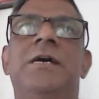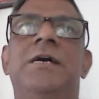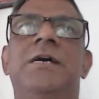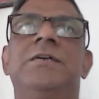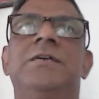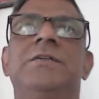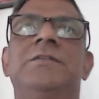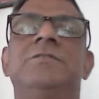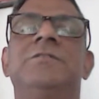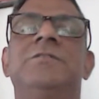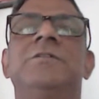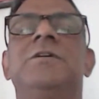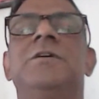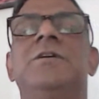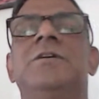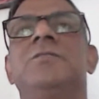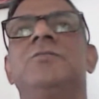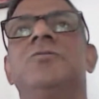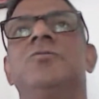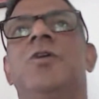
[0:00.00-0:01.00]
A
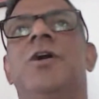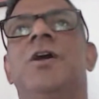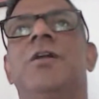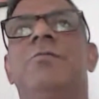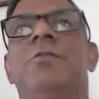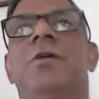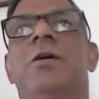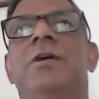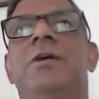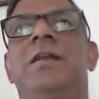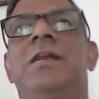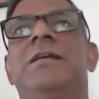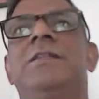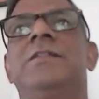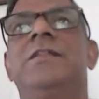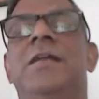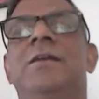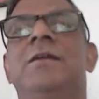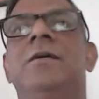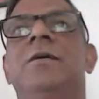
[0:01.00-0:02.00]
is one vowel,
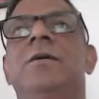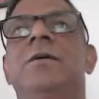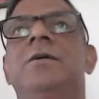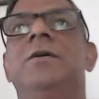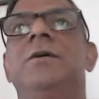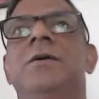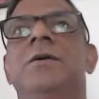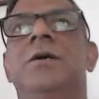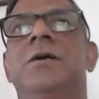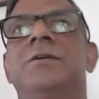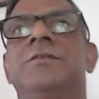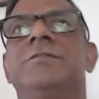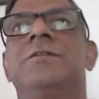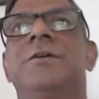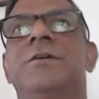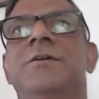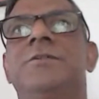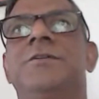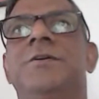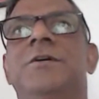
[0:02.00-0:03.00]
and then K, S,
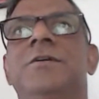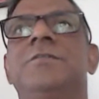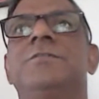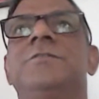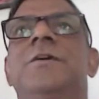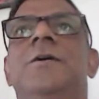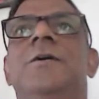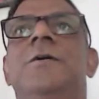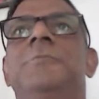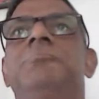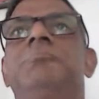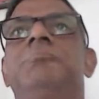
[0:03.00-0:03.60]
T, S,